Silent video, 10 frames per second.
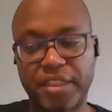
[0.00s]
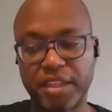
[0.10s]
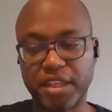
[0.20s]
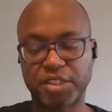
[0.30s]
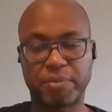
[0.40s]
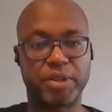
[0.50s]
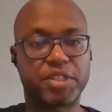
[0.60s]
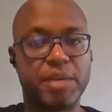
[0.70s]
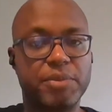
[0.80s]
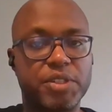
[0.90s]
I think it's about
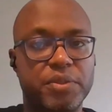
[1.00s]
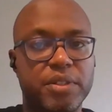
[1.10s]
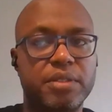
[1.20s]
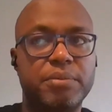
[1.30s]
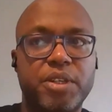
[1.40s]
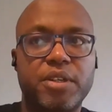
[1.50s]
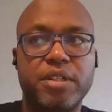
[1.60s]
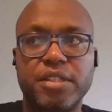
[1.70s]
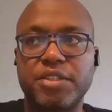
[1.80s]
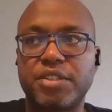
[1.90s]
time as well,
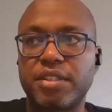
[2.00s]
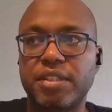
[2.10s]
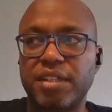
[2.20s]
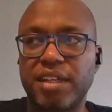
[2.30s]
because